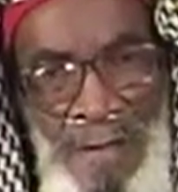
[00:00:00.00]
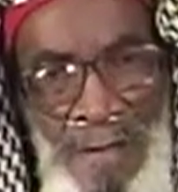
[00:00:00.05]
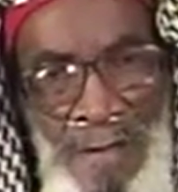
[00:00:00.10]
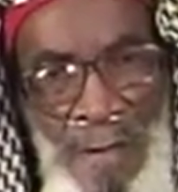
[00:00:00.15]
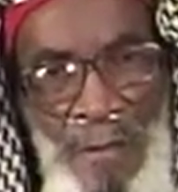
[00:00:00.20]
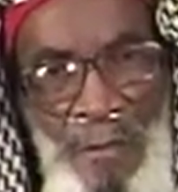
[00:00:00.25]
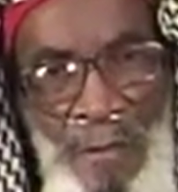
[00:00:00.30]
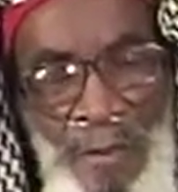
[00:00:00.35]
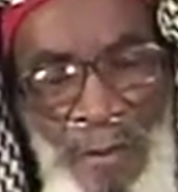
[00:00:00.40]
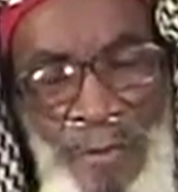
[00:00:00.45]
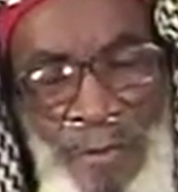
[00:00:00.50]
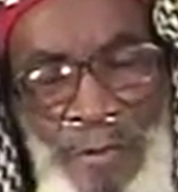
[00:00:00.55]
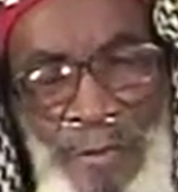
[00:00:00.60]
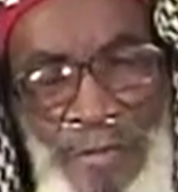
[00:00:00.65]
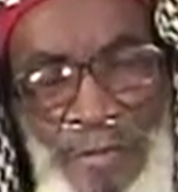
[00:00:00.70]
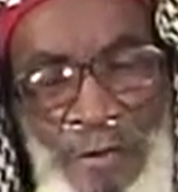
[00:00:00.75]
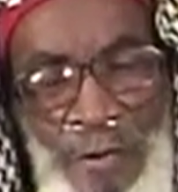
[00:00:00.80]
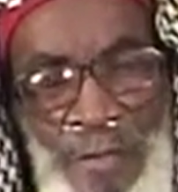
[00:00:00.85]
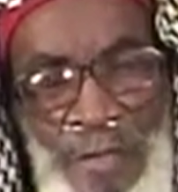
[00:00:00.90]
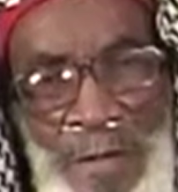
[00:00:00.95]
And what we're
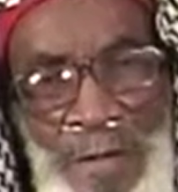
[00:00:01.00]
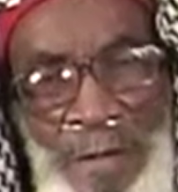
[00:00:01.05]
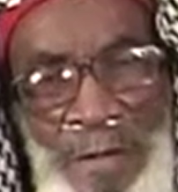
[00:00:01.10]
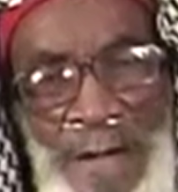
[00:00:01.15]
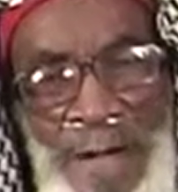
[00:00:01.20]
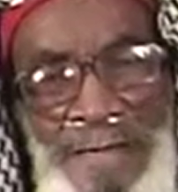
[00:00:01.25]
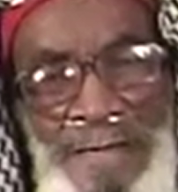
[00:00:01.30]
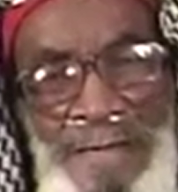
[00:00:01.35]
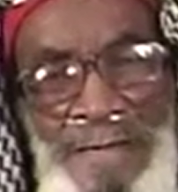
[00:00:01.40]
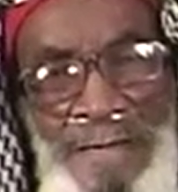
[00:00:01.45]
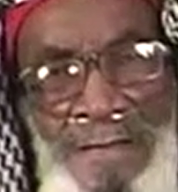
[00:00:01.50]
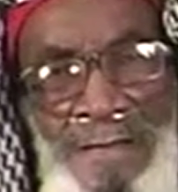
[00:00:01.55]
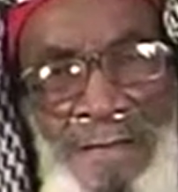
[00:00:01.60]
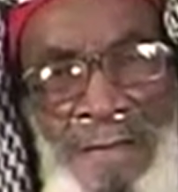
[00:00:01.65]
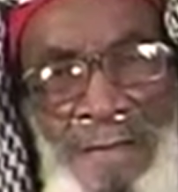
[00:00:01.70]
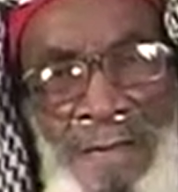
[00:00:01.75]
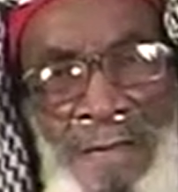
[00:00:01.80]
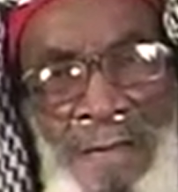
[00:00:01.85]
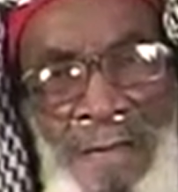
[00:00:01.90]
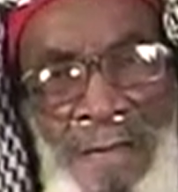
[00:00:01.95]
doing about it?
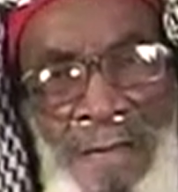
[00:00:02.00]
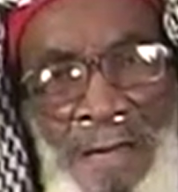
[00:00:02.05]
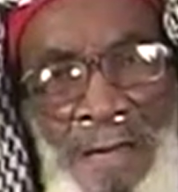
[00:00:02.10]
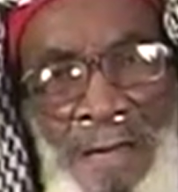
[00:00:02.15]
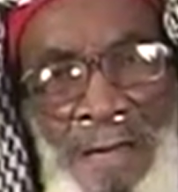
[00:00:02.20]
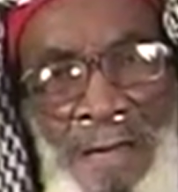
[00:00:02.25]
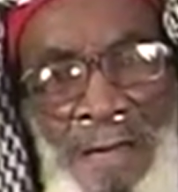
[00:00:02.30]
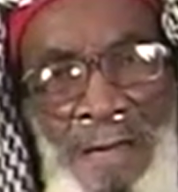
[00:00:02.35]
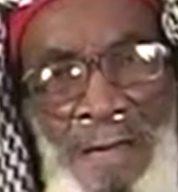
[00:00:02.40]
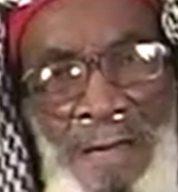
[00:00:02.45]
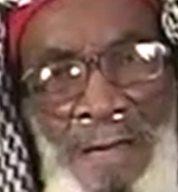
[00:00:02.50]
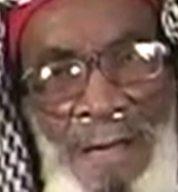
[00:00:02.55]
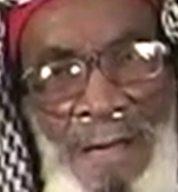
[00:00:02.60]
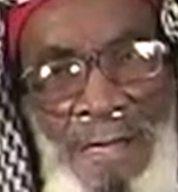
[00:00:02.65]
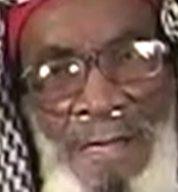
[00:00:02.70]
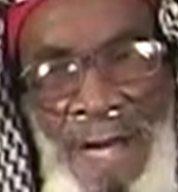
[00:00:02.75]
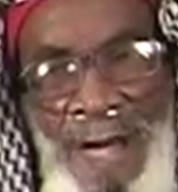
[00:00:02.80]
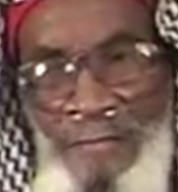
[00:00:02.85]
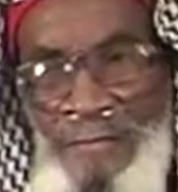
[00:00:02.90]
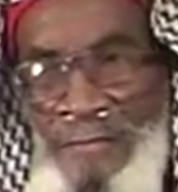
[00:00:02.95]

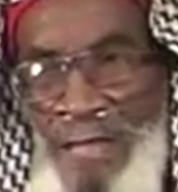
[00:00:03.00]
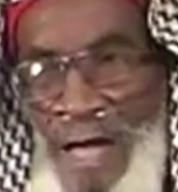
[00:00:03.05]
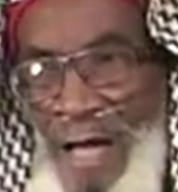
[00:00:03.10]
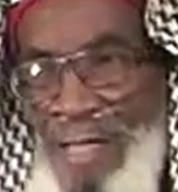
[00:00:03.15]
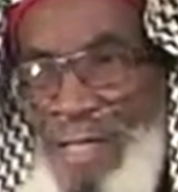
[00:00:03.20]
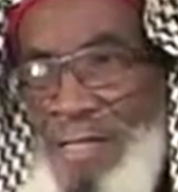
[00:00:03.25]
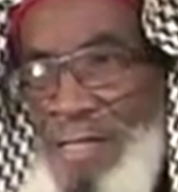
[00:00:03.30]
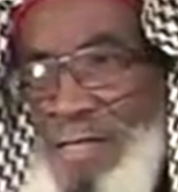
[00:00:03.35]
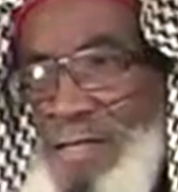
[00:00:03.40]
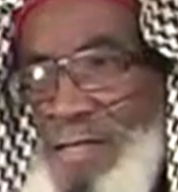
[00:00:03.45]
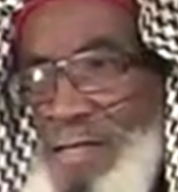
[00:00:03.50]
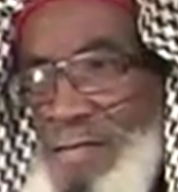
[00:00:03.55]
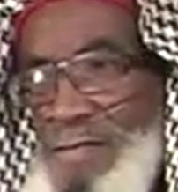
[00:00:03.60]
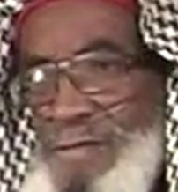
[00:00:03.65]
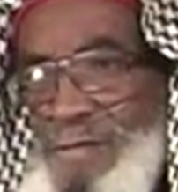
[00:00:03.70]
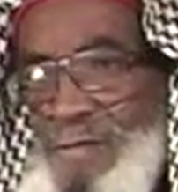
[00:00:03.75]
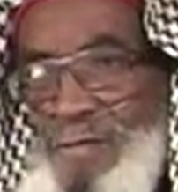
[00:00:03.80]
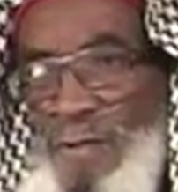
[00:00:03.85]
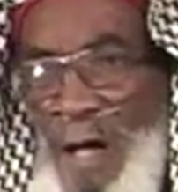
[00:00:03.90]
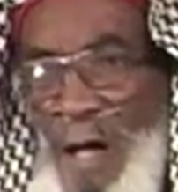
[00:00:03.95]
Often our leaders,
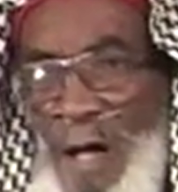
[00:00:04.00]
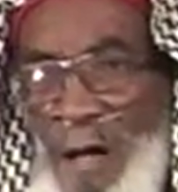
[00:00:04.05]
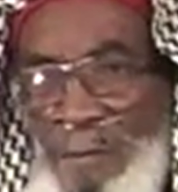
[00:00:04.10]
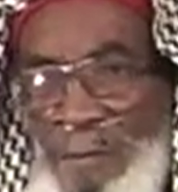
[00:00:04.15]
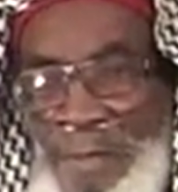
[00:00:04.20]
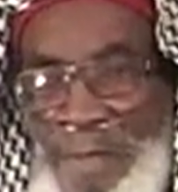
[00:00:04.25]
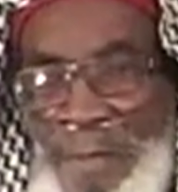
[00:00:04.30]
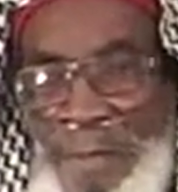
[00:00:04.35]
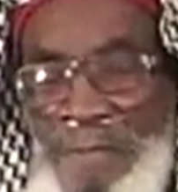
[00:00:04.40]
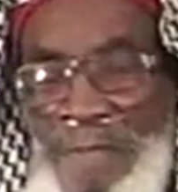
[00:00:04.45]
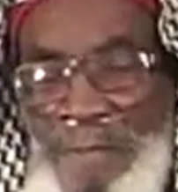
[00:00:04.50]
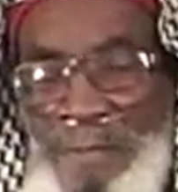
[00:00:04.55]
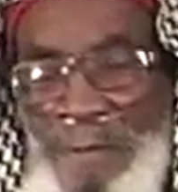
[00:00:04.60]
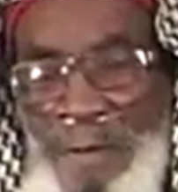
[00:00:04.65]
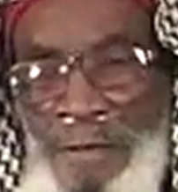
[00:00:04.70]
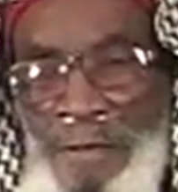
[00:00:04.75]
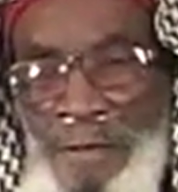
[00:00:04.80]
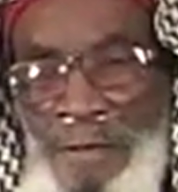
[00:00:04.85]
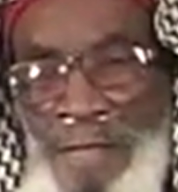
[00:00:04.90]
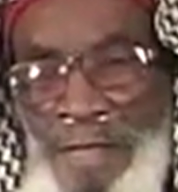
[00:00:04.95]
our people that's
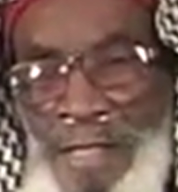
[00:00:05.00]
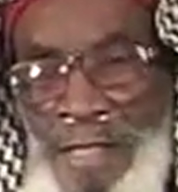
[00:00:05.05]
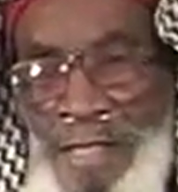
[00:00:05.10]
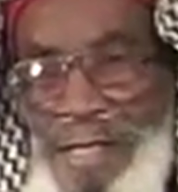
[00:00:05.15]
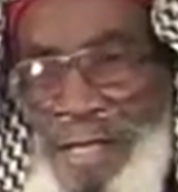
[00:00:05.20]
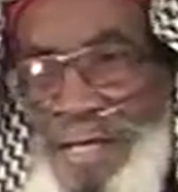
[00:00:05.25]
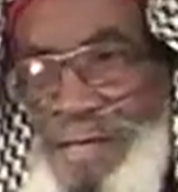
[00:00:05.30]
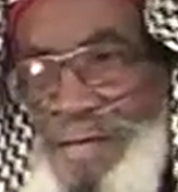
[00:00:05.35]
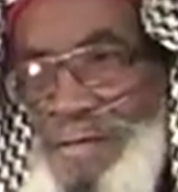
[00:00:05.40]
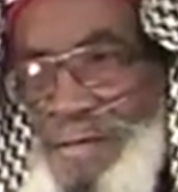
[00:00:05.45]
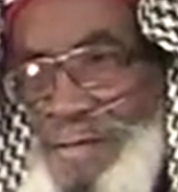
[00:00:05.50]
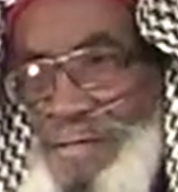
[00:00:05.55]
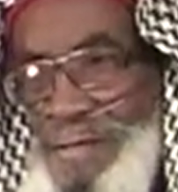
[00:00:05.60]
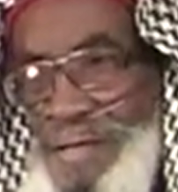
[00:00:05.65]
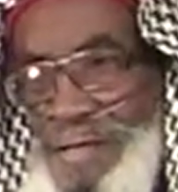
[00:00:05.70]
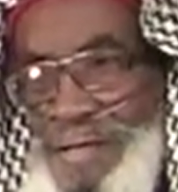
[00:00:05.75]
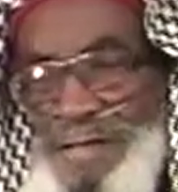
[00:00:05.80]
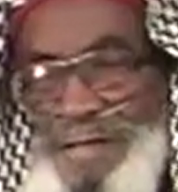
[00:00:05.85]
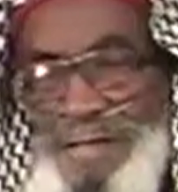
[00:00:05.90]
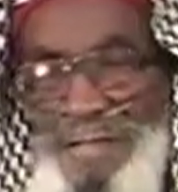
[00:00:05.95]
supposed to be the leaders of the
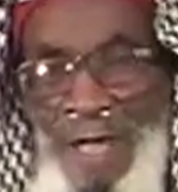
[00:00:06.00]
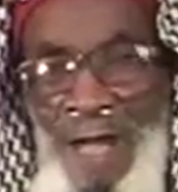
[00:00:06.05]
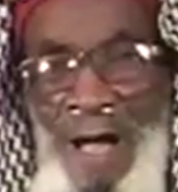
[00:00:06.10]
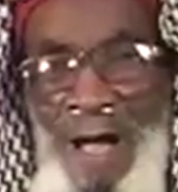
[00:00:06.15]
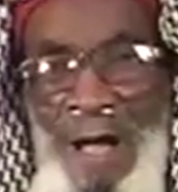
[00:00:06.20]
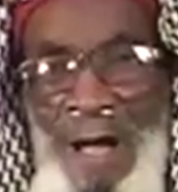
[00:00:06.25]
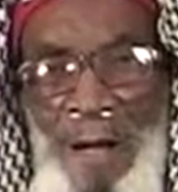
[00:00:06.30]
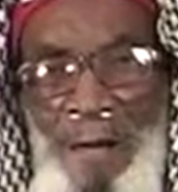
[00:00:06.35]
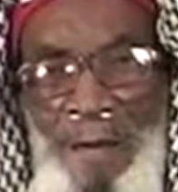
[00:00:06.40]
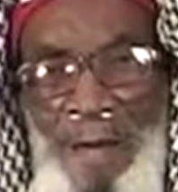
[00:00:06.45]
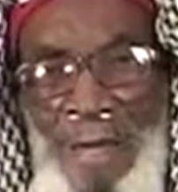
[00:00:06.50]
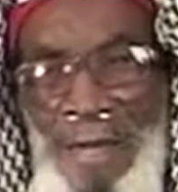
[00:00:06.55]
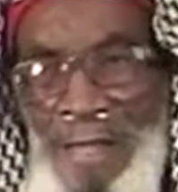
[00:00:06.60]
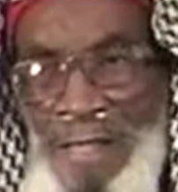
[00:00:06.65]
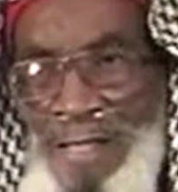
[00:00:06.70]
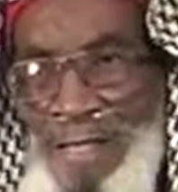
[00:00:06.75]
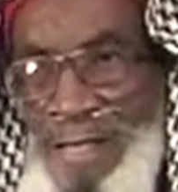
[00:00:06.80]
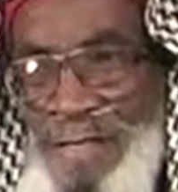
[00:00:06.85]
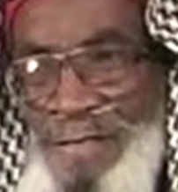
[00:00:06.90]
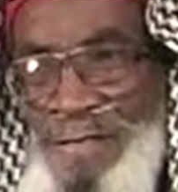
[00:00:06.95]
Islam, the
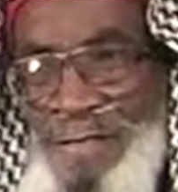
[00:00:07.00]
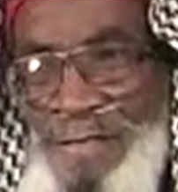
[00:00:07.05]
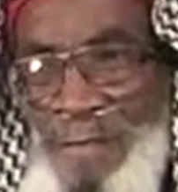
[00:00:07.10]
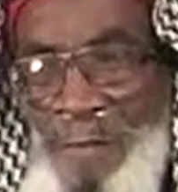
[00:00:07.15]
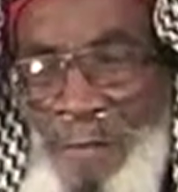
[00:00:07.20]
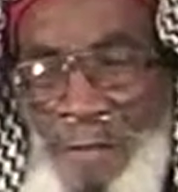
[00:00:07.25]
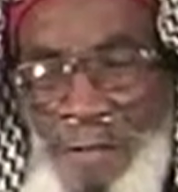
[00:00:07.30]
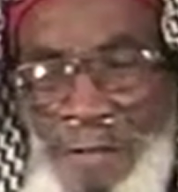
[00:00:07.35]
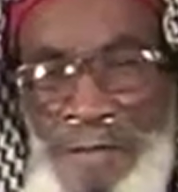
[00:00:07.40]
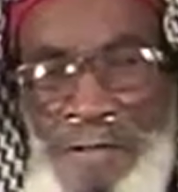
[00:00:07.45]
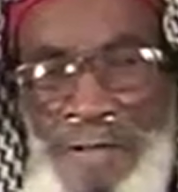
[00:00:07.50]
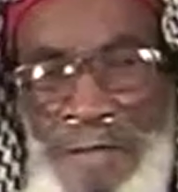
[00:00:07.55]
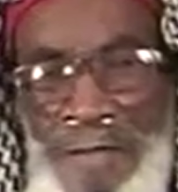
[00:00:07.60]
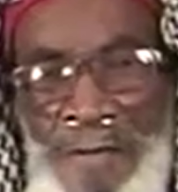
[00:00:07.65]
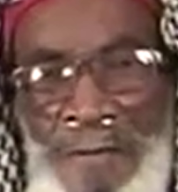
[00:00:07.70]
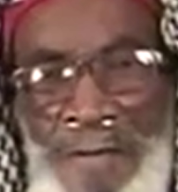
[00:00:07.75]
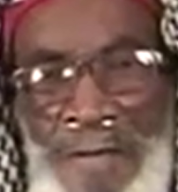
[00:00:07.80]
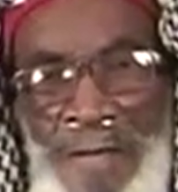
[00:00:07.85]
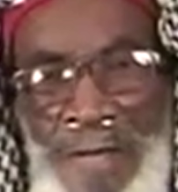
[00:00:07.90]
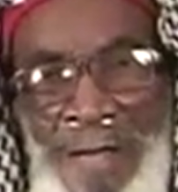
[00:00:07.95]
leaders of the
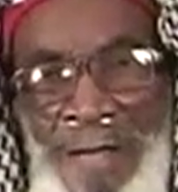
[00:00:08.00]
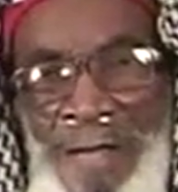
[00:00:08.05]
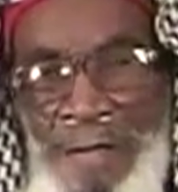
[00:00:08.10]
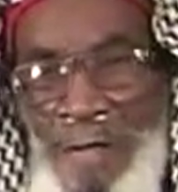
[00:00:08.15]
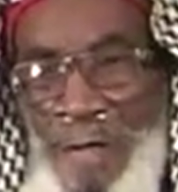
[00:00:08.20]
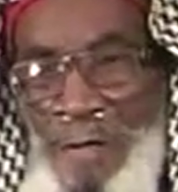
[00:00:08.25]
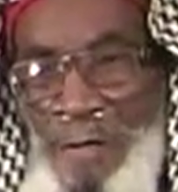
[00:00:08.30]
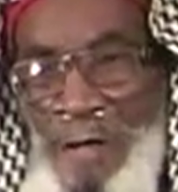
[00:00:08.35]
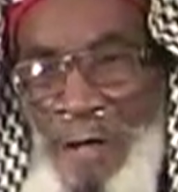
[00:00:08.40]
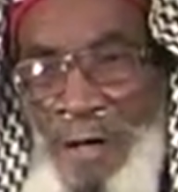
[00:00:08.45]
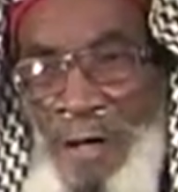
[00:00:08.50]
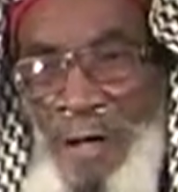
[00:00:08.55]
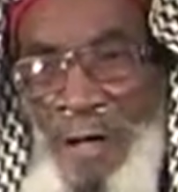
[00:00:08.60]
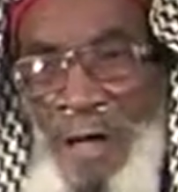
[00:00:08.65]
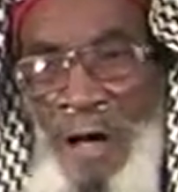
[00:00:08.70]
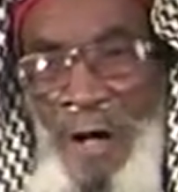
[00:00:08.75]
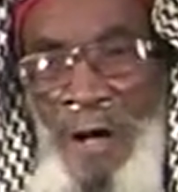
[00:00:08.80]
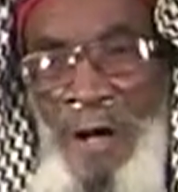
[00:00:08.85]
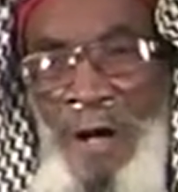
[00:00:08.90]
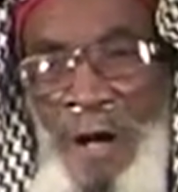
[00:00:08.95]
Muslim, are
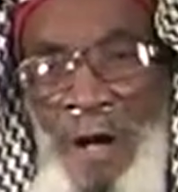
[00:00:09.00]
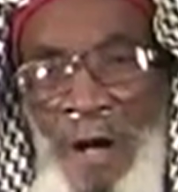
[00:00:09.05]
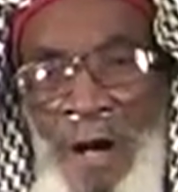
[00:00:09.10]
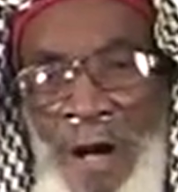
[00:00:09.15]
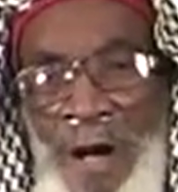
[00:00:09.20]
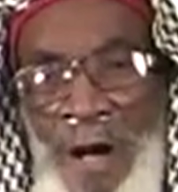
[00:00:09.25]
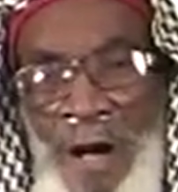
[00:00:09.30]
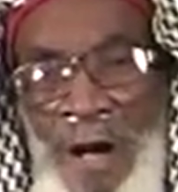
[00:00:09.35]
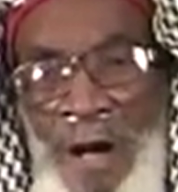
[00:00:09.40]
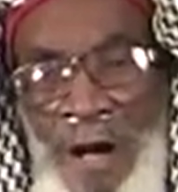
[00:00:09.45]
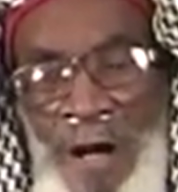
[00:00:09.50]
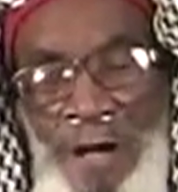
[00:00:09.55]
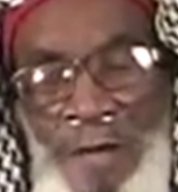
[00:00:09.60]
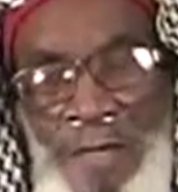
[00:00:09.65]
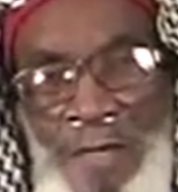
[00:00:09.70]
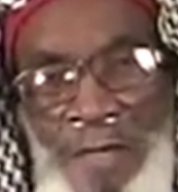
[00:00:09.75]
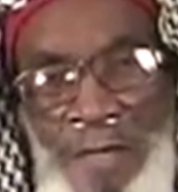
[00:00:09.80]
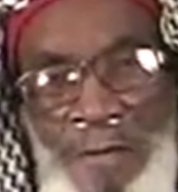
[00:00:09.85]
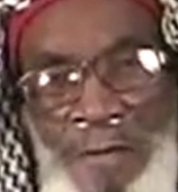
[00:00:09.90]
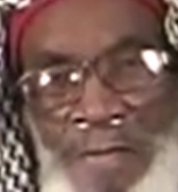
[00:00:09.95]

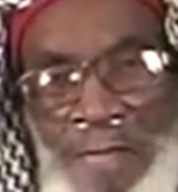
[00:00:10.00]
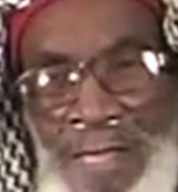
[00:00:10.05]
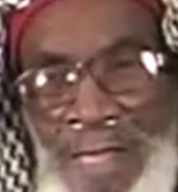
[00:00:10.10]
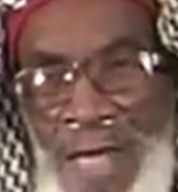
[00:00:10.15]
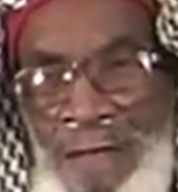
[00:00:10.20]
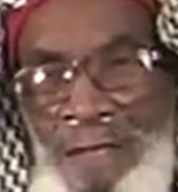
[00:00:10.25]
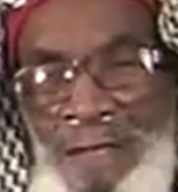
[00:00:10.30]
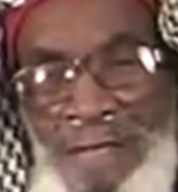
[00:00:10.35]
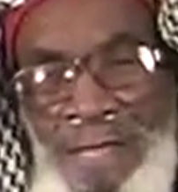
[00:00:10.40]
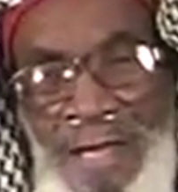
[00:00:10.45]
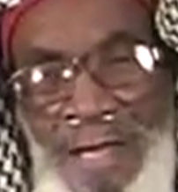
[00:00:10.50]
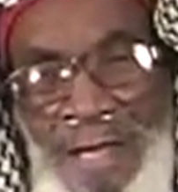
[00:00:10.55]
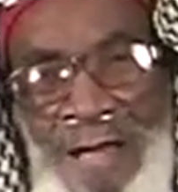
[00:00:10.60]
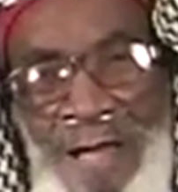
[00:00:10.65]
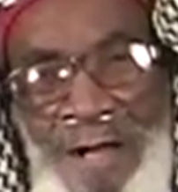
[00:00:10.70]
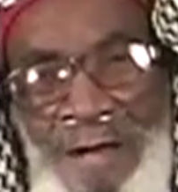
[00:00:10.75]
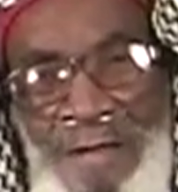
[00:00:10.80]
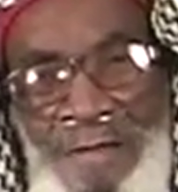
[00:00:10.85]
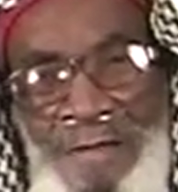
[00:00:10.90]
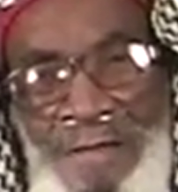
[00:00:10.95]
hugging them and everything
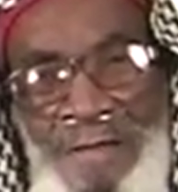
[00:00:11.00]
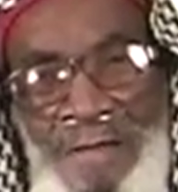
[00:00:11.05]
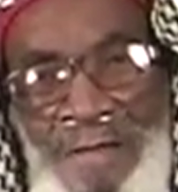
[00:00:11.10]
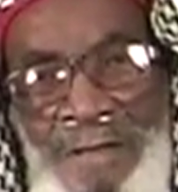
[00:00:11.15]
else.